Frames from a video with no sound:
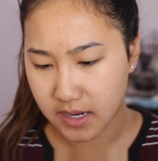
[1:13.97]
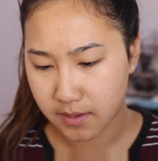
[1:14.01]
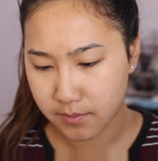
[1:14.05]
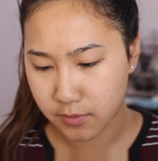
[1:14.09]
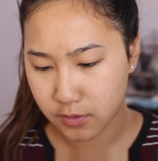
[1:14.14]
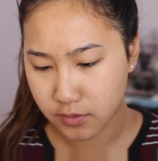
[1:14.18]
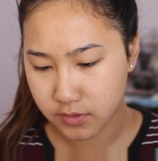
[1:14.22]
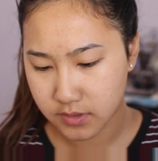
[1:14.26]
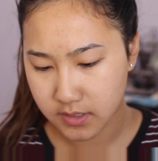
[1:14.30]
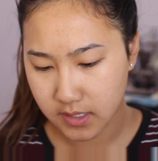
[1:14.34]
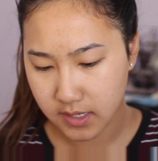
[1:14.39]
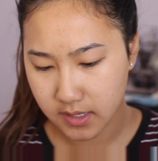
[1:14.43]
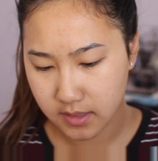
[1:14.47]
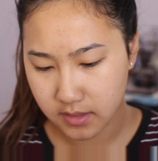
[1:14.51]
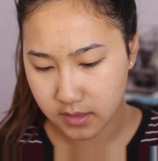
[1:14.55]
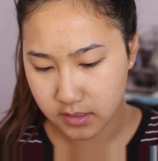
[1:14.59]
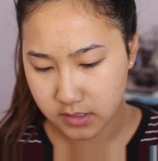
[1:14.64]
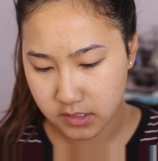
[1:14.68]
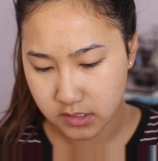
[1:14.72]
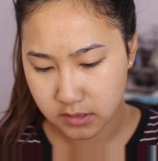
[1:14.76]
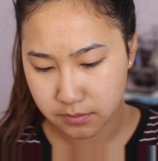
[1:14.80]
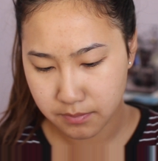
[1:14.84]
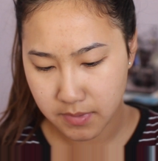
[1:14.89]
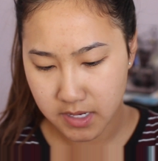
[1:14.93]
I'm using the
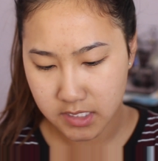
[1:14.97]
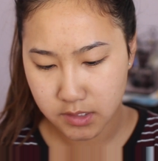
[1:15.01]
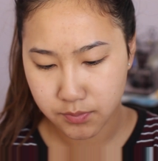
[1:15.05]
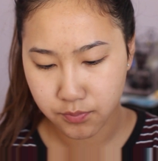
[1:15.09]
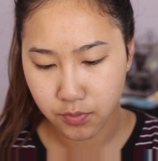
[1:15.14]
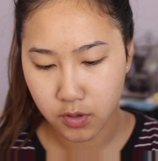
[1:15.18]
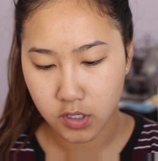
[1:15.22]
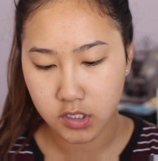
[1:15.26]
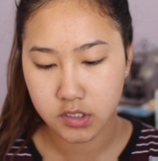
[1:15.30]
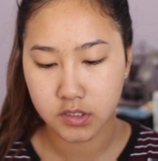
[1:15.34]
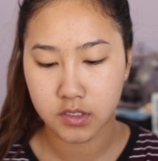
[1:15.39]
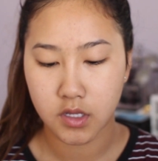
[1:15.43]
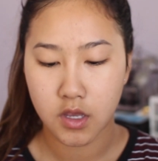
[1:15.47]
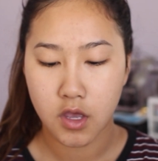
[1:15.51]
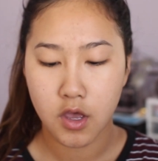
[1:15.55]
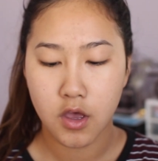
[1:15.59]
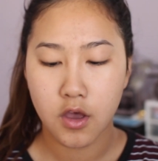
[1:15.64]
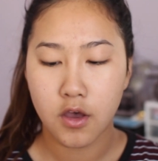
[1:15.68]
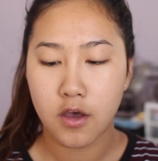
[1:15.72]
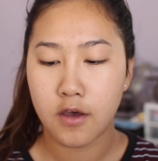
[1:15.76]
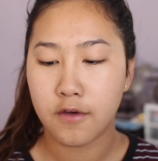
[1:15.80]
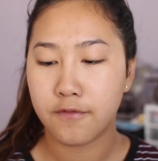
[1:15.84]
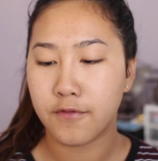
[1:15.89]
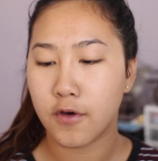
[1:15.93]
Smashbox
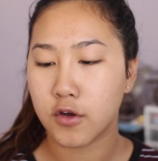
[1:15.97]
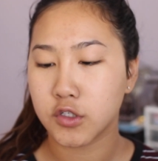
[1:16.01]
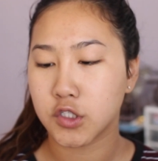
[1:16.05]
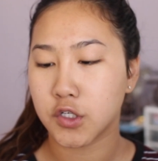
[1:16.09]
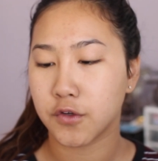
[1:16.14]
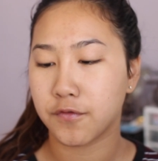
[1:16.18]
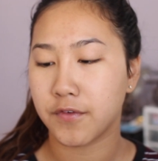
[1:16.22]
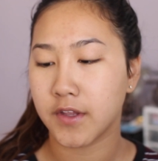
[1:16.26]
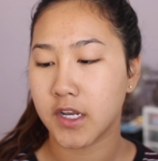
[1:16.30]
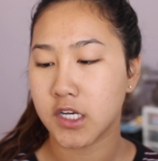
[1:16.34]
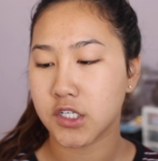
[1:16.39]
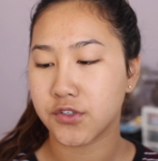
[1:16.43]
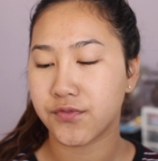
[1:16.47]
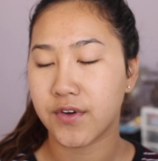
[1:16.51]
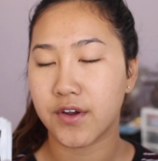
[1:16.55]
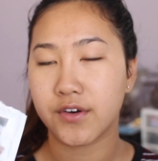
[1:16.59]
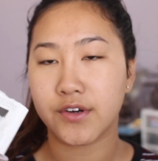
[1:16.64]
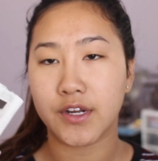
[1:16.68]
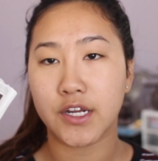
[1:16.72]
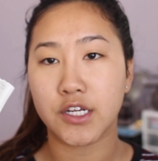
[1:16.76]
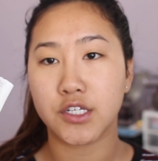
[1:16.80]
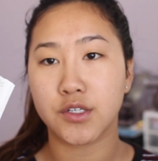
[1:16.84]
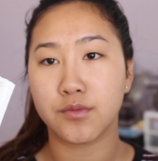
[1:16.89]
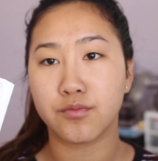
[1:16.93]
Photo Finish
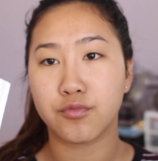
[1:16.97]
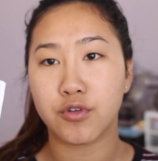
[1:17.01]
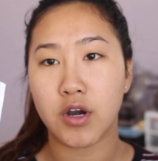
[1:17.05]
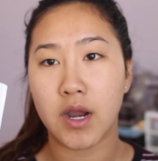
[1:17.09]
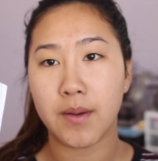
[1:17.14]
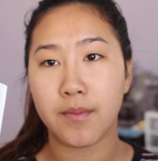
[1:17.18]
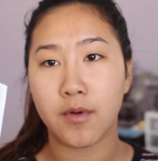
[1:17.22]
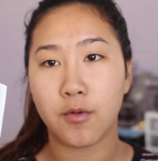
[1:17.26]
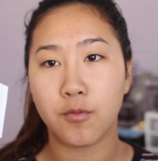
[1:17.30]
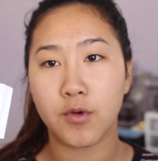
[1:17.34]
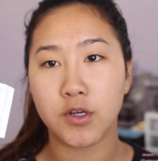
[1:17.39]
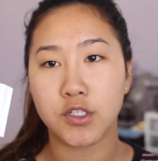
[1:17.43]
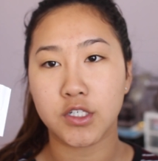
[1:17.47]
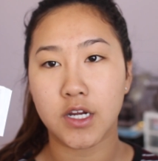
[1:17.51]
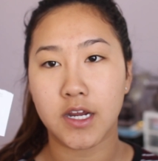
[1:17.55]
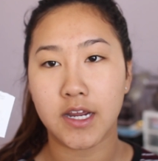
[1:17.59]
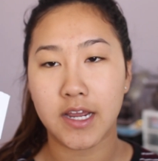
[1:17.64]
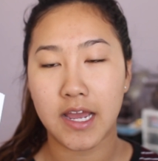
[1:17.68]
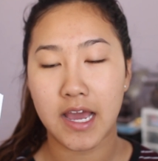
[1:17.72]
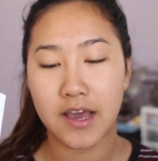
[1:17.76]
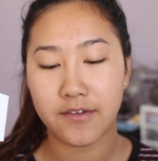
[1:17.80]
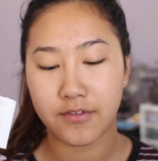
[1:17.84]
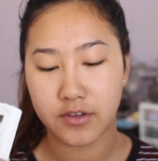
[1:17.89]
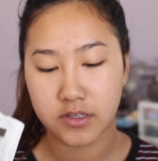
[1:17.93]
Foundation Primer, which I
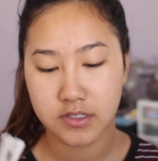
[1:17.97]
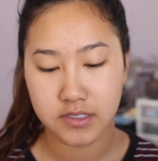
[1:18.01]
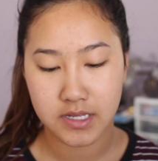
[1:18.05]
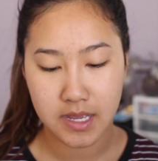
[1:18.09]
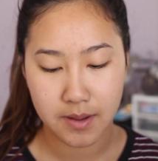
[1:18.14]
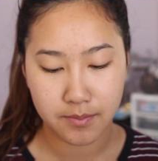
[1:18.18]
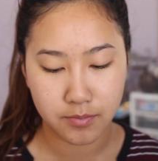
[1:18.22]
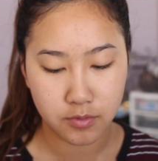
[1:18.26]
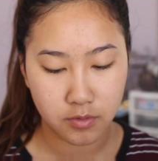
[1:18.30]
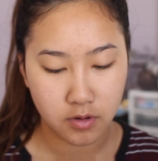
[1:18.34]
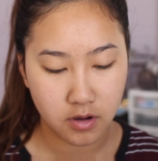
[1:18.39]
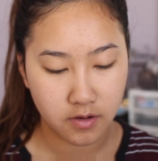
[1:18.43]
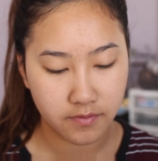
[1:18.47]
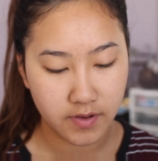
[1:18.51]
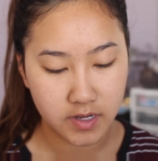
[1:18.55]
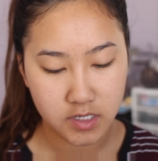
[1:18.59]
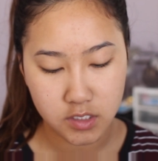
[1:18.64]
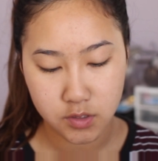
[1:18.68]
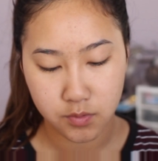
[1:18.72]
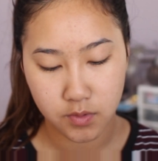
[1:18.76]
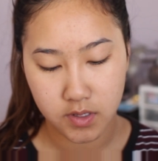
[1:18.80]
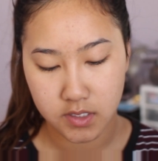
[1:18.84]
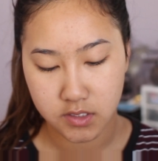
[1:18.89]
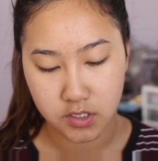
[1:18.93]
have a sample of. I
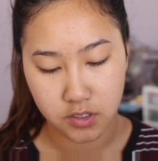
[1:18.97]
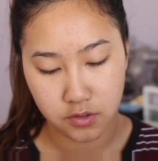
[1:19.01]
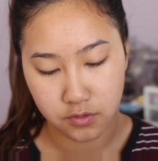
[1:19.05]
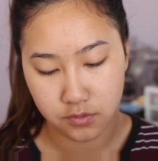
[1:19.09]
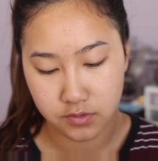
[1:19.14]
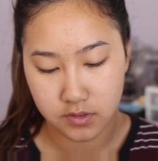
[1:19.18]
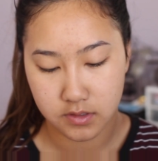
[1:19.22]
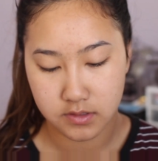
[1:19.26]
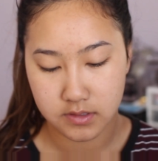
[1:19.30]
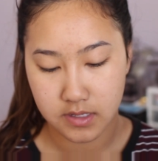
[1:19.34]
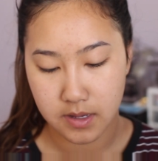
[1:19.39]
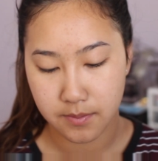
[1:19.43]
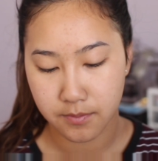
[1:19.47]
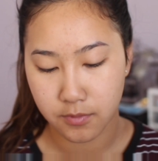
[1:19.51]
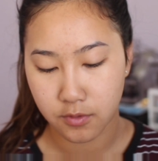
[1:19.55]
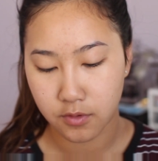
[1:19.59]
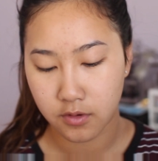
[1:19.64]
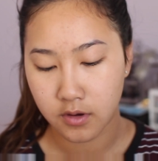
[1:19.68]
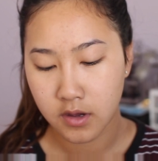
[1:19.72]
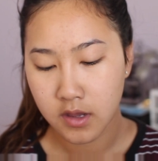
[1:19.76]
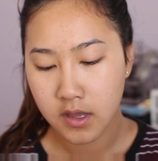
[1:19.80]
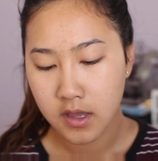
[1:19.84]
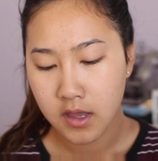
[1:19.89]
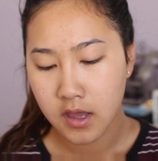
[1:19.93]
just wanted to use the
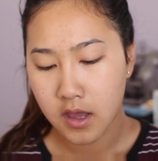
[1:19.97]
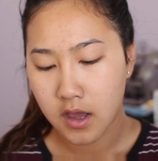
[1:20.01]
sample.